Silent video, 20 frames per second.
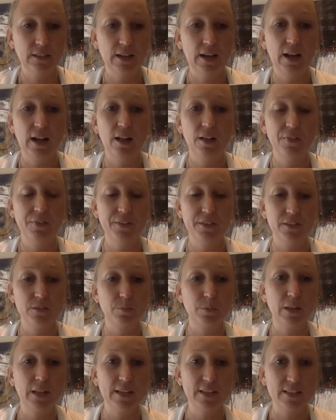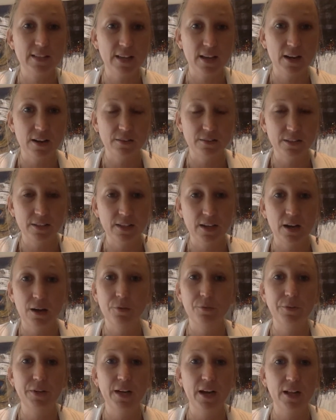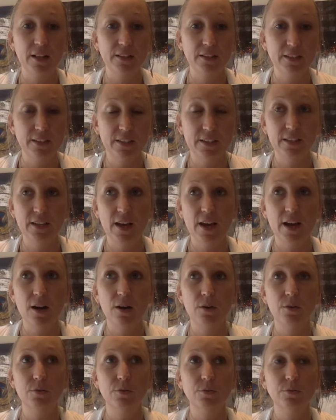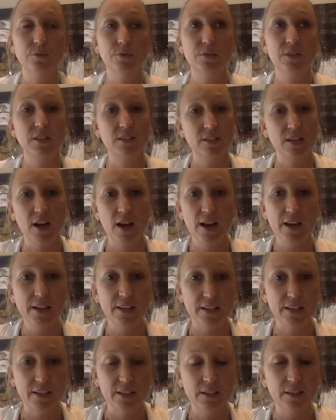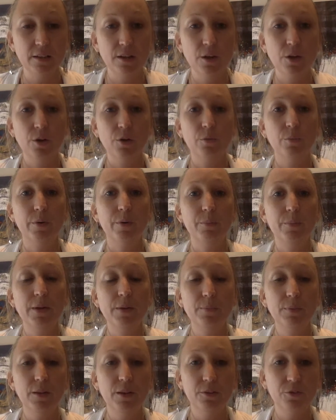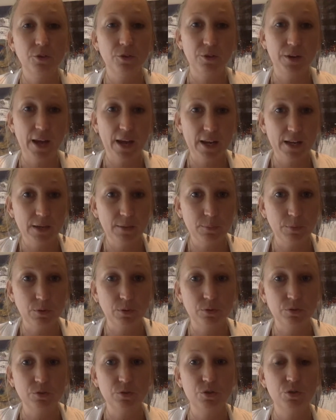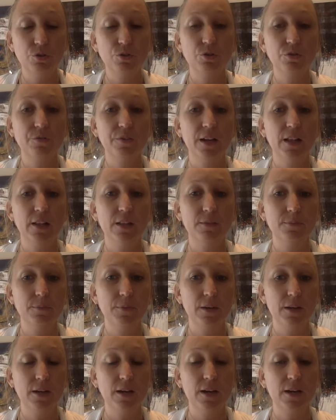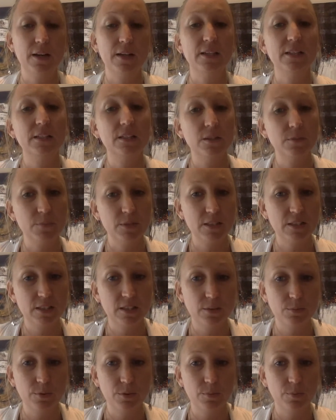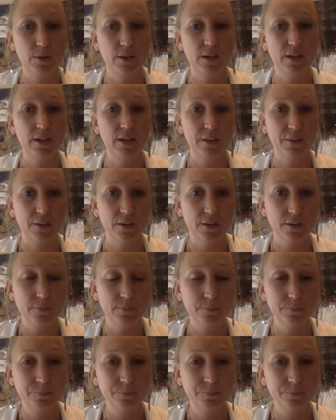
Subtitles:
how this plays out in our reality, in our society, when people are not able to develop intimacy with one another.